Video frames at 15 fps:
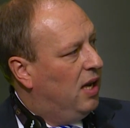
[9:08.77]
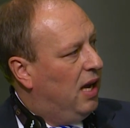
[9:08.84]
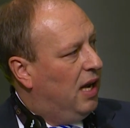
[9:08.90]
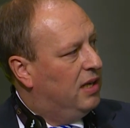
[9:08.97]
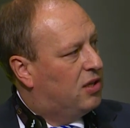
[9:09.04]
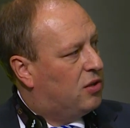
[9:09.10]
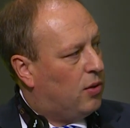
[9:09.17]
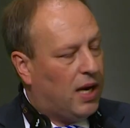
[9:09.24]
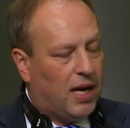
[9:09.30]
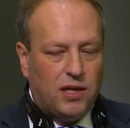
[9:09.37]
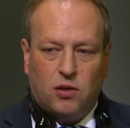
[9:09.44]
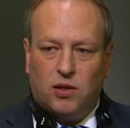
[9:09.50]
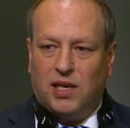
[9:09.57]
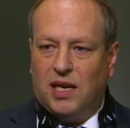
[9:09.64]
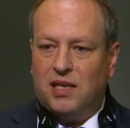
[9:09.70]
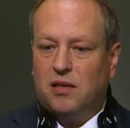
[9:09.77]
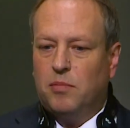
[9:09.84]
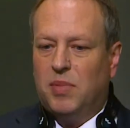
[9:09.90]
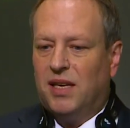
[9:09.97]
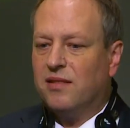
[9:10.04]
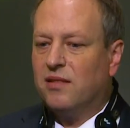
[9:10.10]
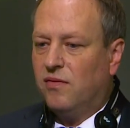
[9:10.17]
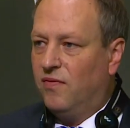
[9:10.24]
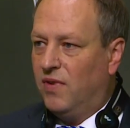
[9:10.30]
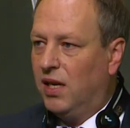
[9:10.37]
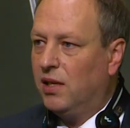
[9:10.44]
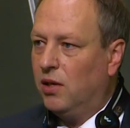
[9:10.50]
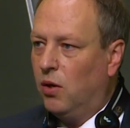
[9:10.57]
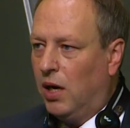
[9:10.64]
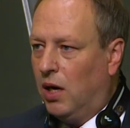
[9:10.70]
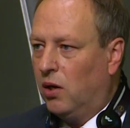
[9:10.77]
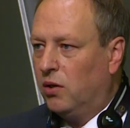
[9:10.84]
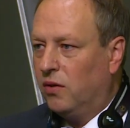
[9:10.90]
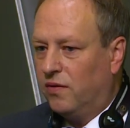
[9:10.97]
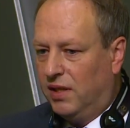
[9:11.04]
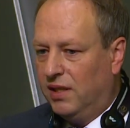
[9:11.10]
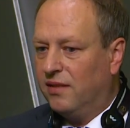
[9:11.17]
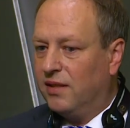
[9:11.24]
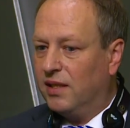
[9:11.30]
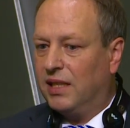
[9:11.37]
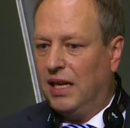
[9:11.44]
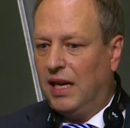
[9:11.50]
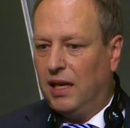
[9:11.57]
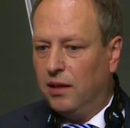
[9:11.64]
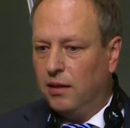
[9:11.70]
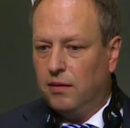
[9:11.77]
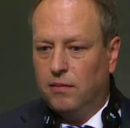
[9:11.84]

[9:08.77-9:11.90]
and try to get the best value out of this again.